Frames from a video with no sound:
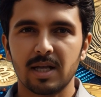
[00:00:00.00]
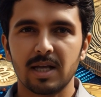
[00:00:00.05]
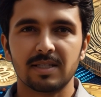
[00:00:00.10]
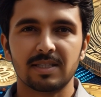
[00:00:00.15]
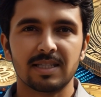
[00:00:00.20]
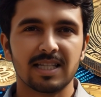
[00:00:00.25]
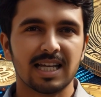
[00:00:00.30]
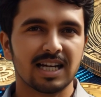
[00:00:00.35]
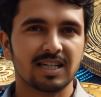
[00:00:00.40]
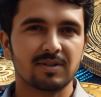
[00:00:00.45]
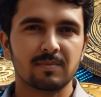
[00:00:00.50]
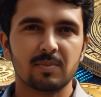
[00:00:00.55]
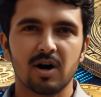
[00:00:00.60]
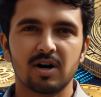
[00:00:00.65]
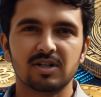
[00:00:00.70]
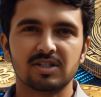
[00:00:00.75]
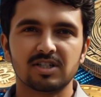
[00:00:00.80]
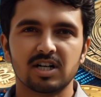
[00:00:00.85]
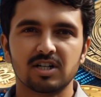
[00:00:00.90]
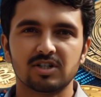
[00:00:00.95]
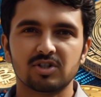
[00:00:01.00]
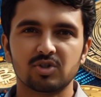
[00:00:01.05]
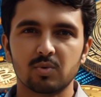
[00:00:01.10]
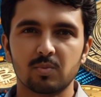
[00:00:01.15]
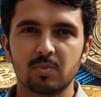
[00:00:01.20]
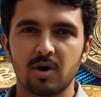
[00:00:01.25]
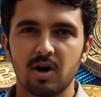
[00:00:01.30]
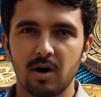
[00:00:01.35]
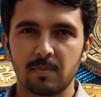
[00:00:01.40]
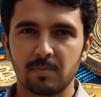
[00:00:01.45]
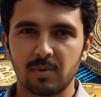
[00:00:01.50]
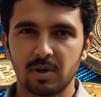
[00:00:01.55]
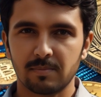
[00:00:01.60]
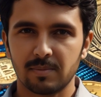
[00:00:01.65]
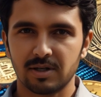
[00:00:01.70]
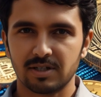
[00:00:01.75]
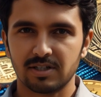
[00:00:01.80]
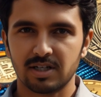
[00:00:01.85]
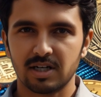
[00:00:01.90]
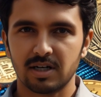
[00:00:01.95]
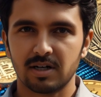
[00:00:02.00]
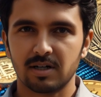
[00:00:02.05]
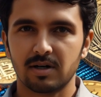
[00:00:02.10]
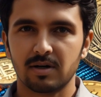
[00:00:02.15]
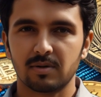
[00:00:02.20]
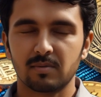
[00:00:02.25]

The experts are super optimistic,